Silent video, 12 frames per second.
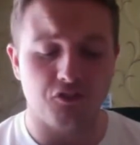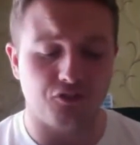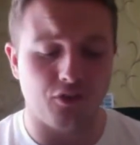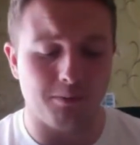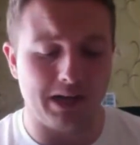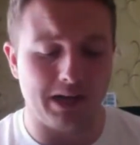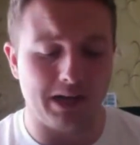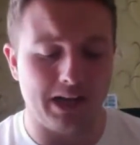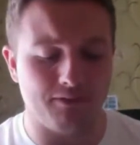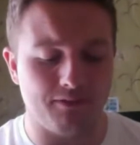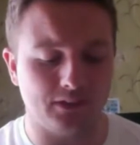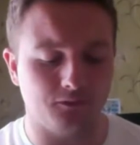from
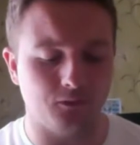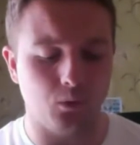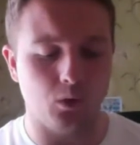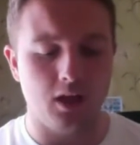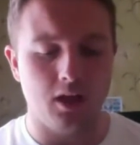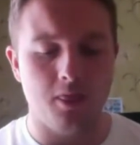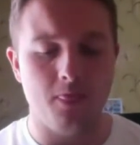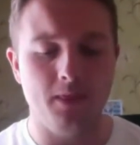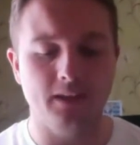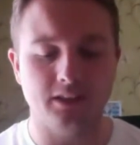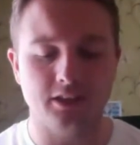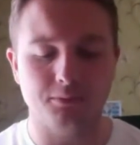11-4
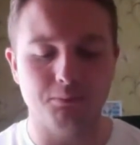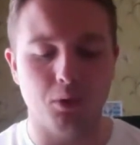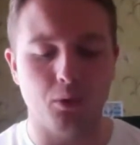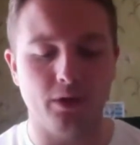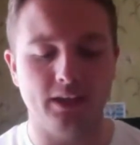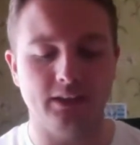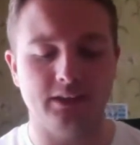this morning.